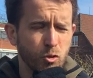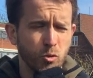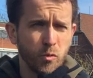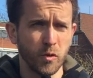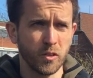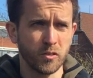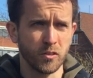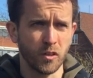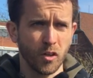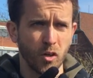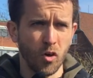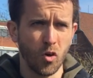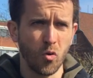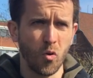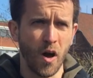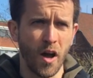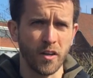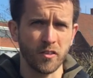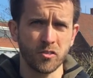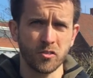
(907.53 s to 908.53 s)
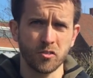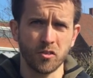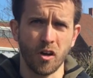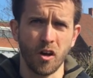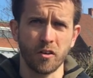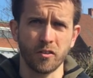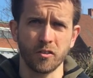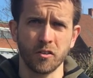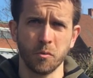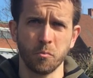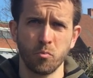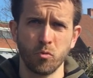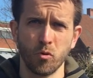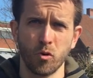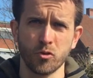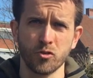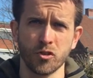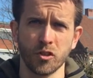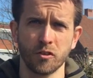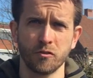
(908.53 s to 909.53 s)
two weeks ago, I start the
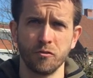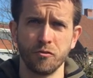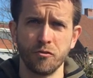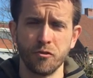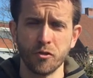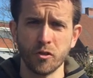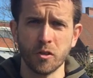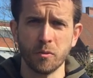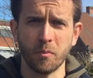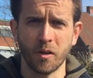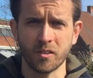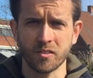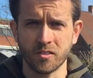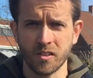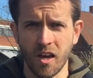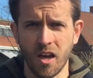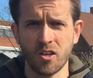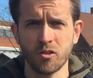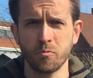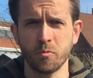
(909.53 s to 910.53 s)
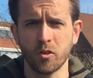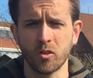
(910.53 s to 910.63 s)
project Free Massage